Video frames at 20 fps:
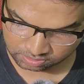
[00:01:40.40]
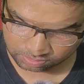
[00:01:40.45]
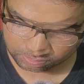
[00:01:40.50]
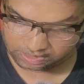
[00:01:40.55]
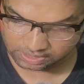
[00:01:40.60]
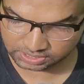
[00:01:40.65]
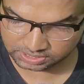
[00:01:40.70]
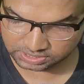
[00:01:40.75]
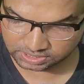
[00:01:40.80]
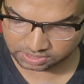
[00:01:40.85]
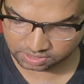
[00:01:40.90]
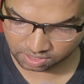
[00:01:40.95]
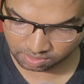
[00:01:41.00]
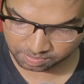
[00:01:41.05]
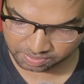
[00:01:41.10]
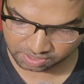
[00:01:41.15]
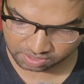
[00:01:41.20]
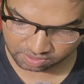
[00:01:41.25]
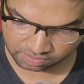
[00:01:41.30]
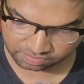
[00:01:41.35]
that is the
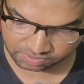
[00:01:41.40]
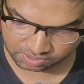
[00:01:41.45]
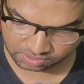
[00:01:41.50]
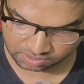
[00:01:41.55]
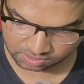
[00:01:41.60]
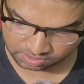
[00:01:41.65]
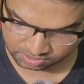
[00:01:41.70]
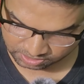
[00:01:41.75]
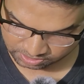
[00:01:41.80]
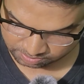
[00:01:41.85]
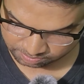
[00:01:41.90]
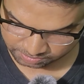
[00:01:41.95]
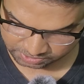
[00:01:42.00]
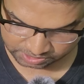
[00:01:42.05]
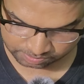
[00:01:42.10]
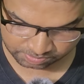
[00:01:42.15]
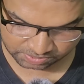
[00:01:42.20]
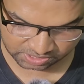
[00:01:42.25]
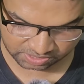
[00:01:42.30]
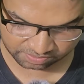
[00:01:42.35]
drawback of the
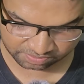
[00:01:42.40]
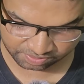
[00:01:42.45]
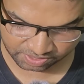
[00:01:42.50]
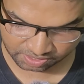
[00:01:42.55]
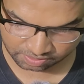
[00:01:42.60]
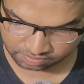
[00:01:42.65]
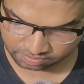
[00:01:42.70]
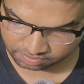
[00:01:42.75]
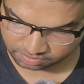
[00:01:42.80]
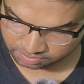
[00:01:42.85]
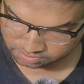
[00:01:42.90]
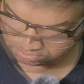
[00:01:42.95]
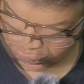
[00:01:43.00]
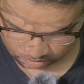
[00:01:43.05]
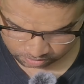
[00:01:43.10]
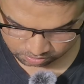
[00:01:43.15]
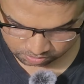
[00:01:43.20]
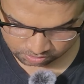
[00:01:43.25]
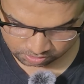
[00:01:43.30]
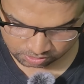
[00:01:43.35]
bishop g5.
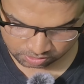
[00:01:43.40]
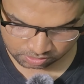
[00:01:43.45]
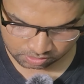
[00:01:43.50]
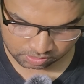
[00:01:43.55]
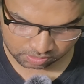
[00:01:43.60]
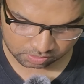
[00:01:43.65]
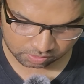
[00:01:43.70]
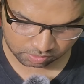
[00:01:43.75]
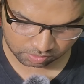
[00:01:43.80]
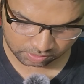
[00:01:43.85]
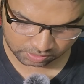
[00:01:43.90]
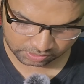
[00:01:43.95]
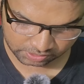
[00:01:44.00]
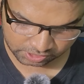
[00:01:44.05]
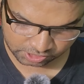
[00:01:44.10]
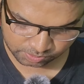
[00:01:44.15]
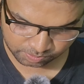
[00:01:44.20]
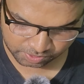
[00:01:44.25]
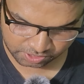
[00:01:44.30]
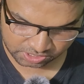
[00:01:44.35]
So in
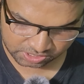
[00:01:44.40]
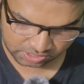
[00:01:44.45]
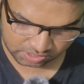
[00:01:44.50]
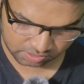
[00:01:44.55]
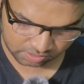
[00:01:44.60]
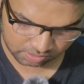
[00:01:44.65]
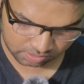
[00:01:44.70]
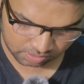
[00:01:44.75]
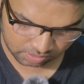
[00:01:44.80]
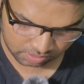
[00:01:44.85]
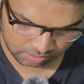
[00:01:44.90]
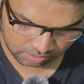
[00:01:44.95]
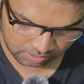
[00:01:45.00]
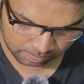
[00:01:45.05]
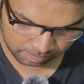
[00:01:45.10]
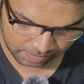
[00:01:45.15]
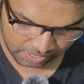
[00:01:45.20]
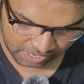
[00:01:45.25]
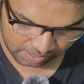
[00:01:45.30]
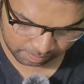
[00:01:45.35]
this position,
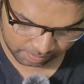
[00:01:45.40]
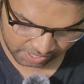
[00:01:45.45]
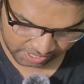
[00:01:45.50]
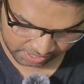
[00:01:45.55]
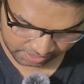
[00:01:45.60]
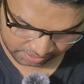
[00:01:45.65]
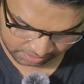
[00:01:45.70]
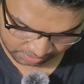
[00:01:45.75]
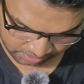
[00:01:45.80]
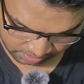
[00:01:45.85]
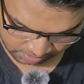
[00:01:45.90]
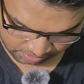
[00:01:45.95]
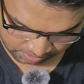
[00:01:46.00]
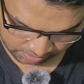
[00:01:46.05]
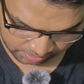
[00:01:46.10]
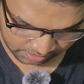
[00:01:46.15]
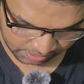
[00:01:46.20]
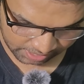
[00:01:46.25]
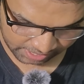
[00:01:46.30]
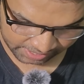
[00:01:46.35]
black played
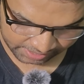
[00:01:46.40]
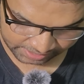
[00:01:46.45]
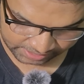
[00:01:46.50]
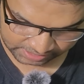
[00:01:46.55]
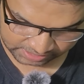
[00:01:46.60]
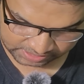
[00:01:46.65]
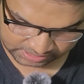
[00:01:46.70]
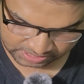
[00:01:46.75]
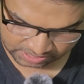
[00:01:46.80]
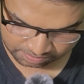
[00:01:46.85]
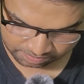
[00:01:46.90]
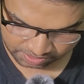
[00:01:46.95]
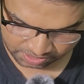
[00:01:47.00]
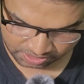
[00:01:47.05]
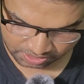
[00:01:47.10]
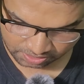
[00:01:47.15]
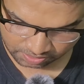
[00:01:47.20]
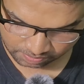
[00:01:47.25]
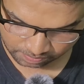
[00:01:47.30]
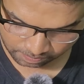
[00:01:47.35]
knight
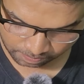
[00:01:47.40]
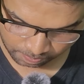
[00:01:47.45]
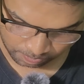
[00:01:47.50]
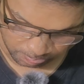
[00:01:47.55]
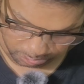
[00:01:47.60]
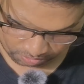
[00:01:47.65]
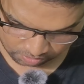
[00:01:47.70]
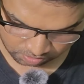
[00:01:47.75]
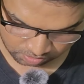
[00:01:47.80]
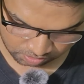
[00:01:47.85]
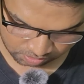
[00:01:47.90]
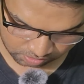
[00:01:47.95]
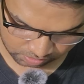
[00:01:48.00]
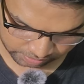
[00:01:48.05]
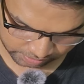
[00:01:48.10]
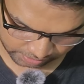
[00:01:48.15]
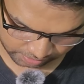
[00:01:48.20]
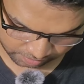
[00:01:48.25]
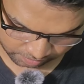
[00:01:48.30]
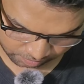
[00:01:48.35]
d7.
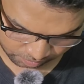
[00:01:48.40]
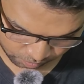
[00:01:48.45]
Then